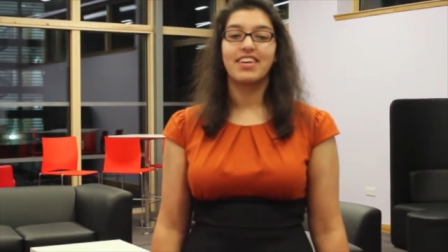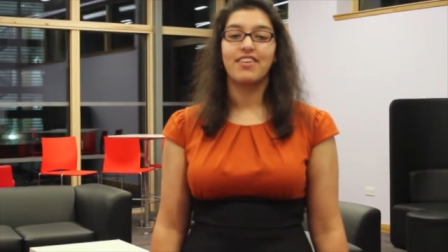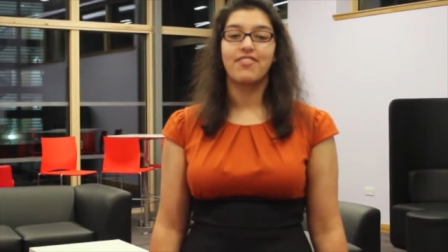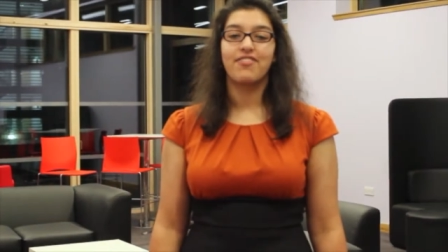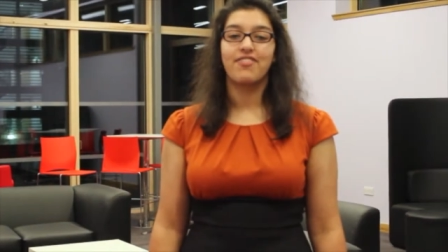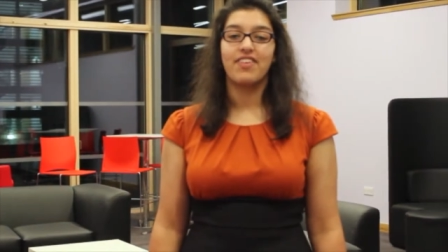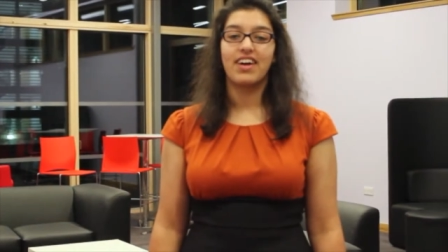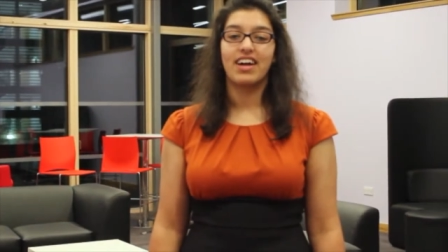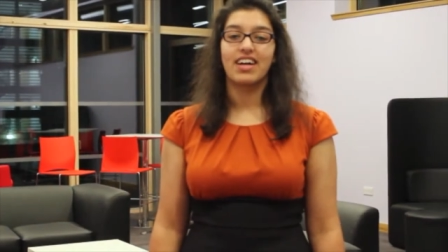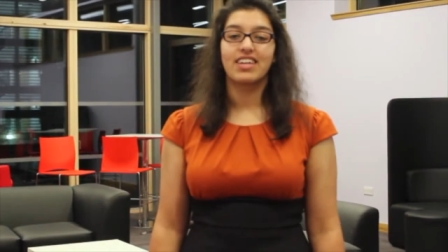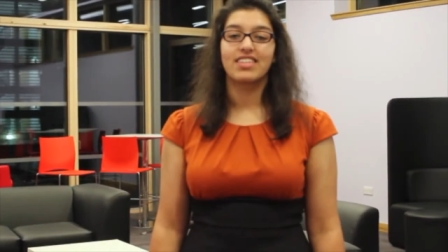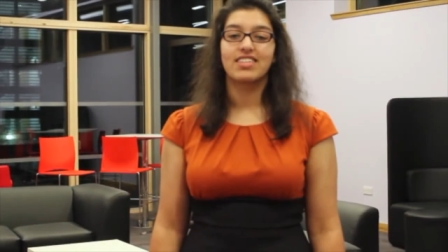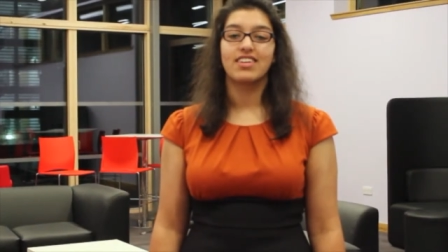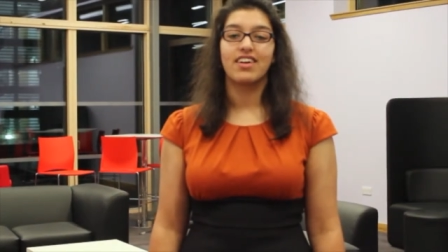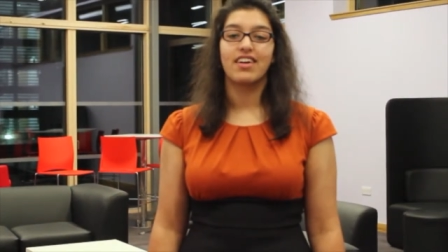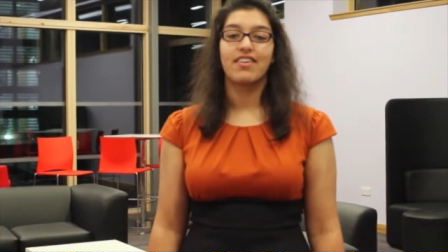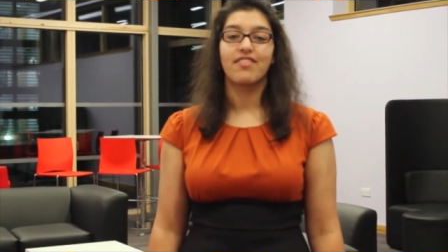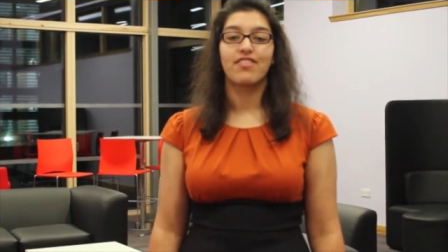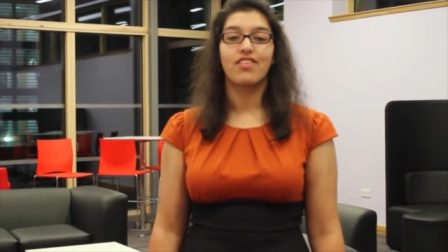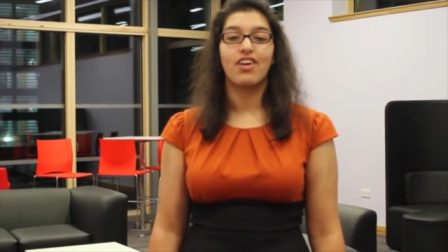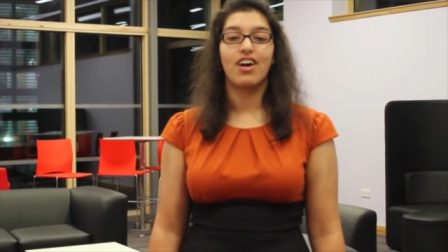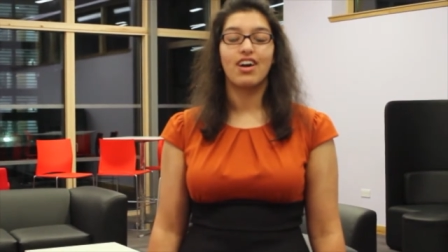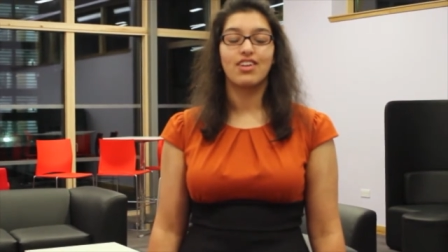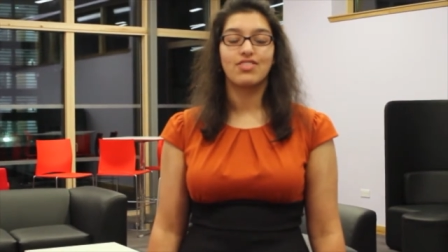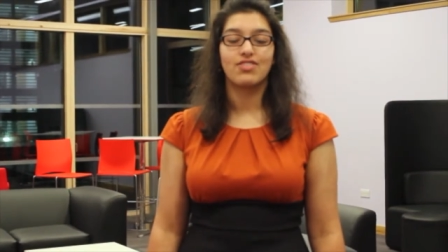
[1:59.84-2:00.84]
the effect of
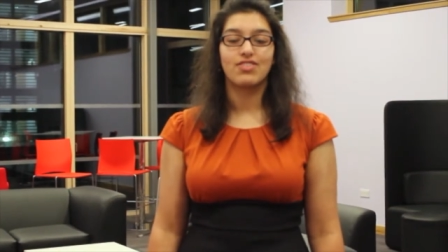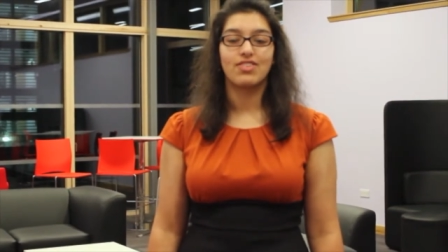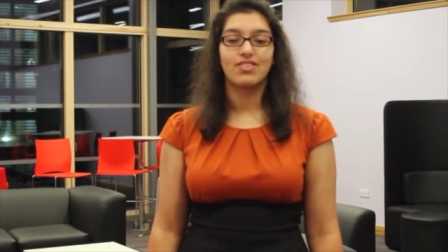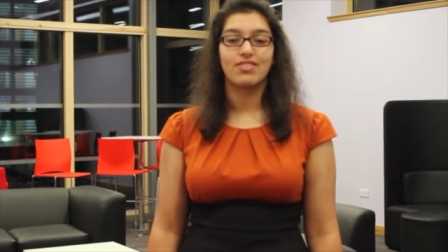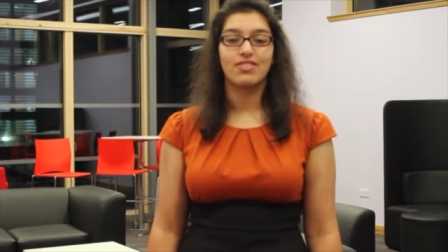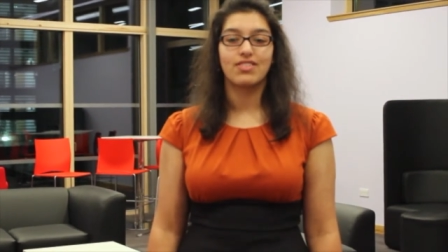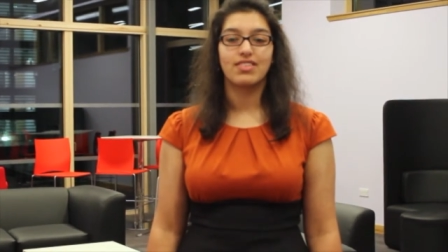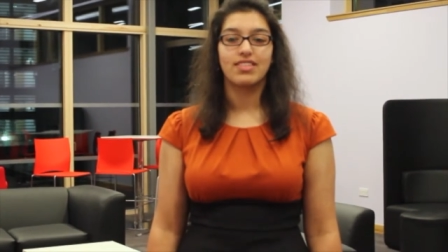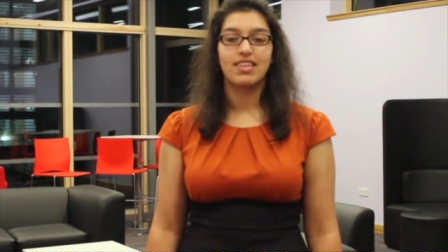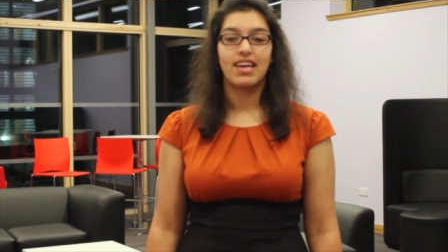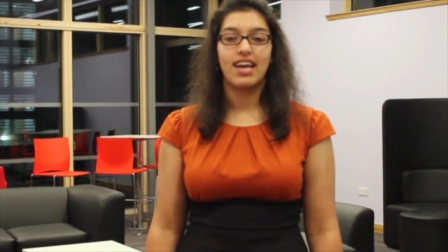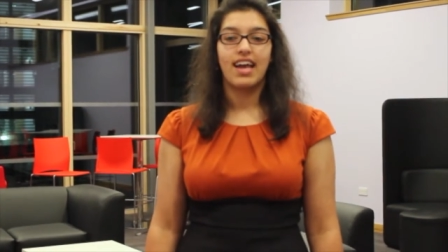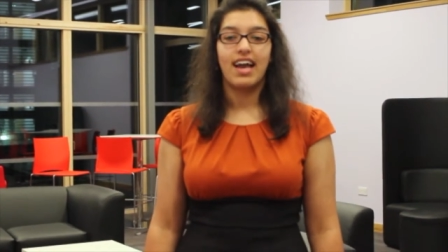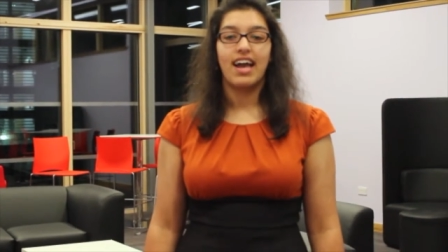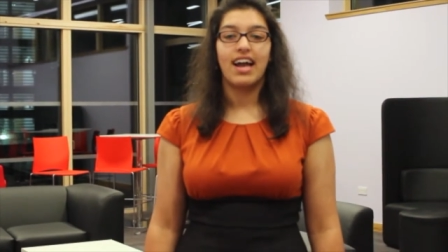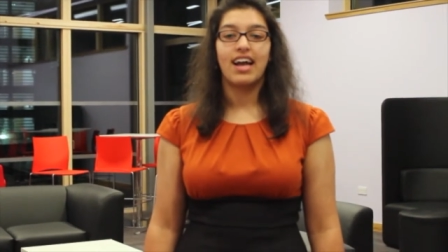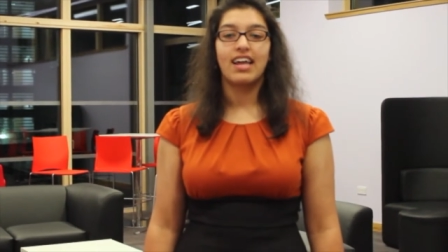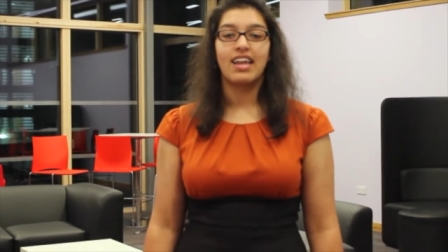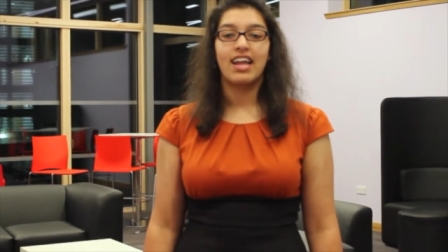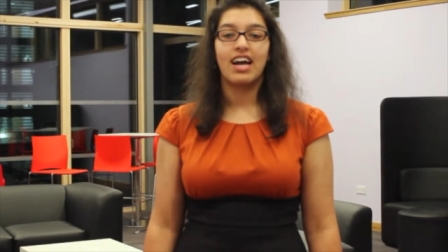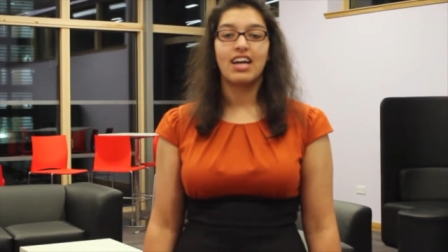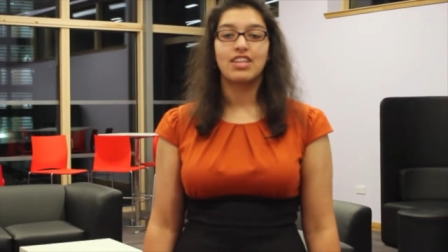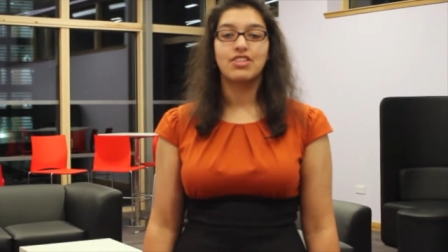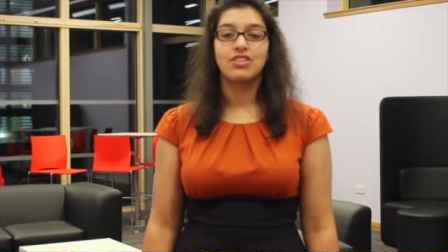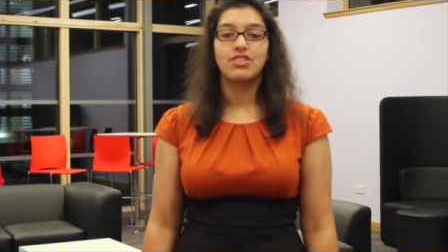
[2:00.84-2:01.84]
contrails and
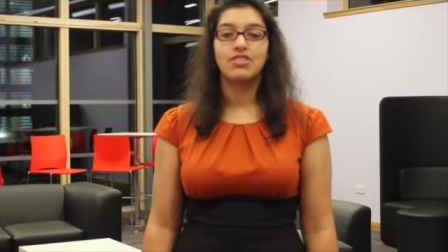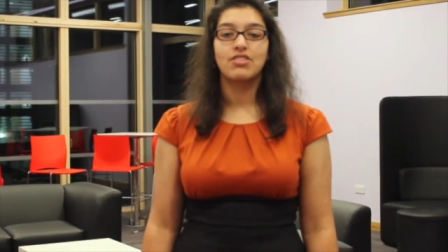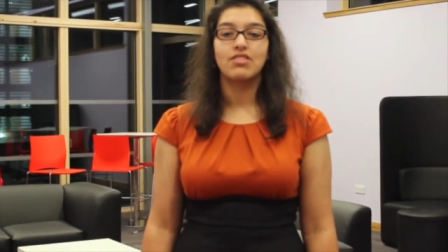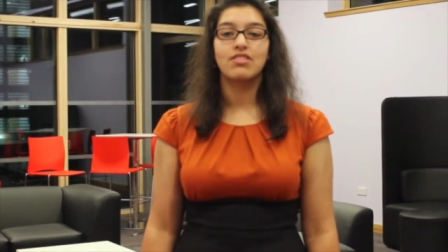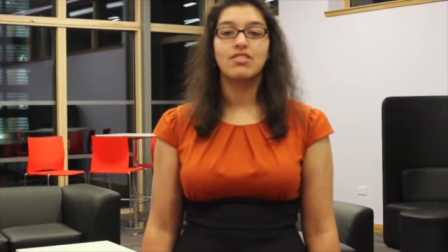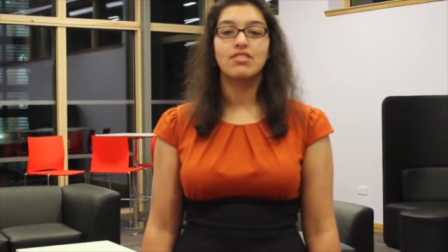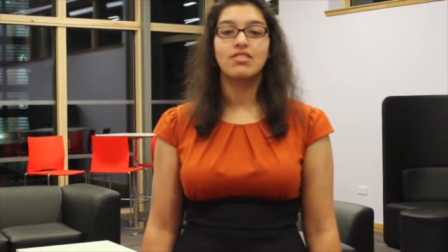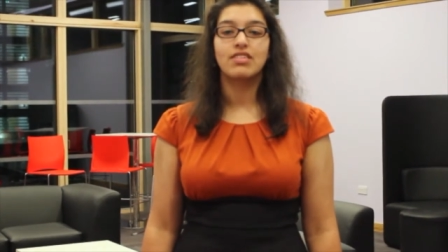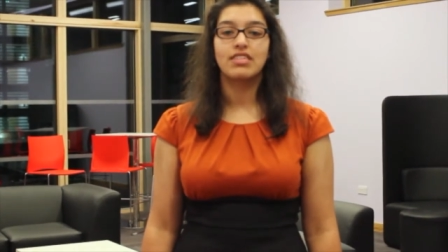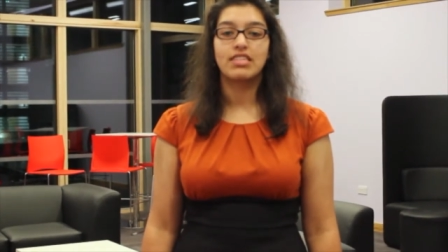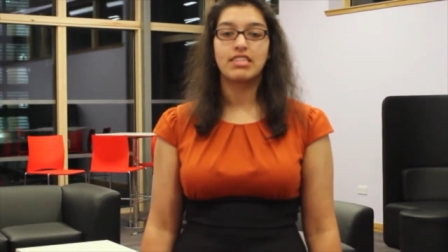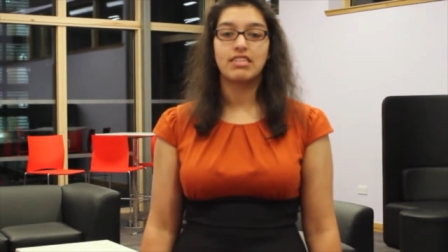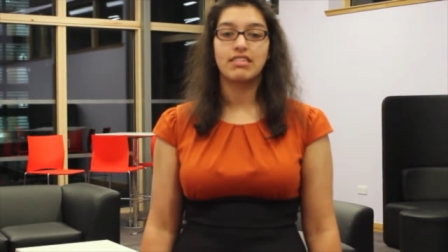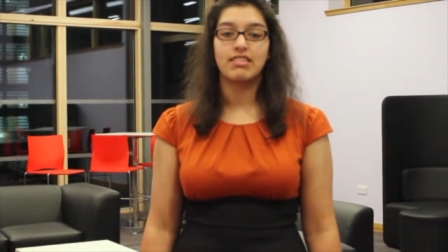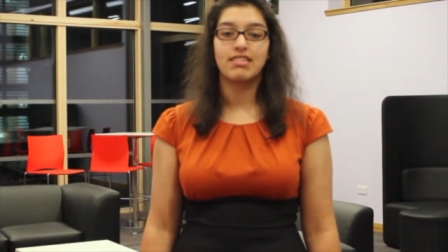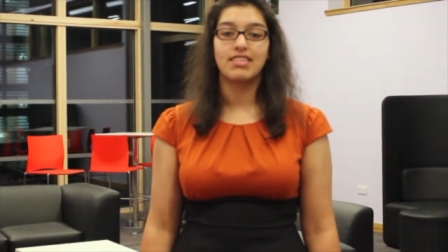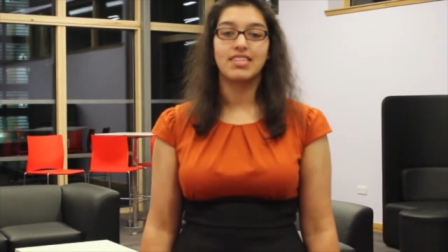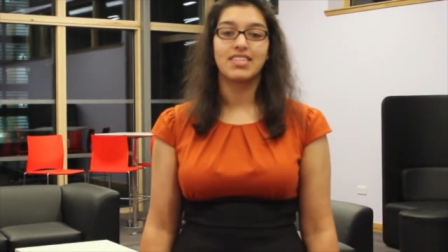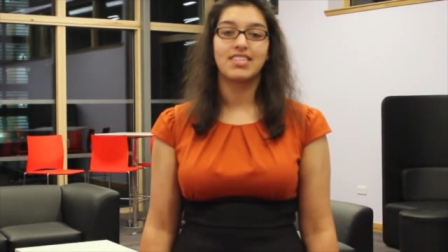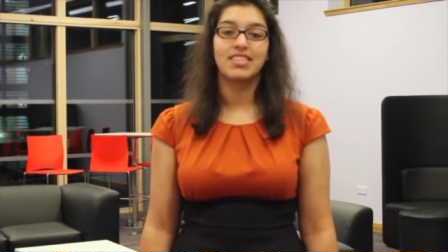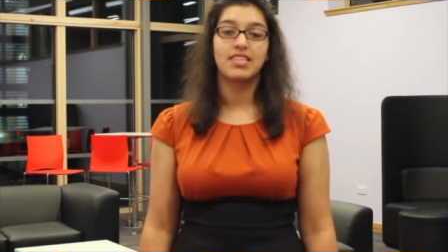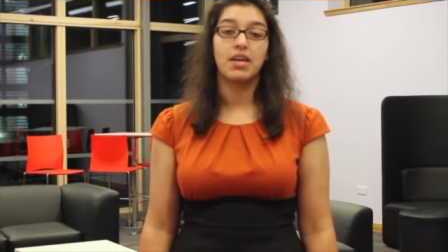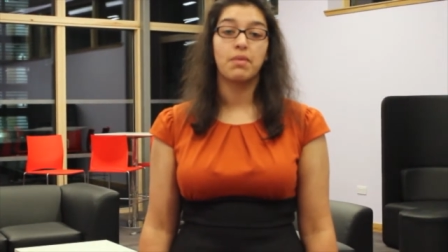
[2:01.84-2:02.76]
natural cirrus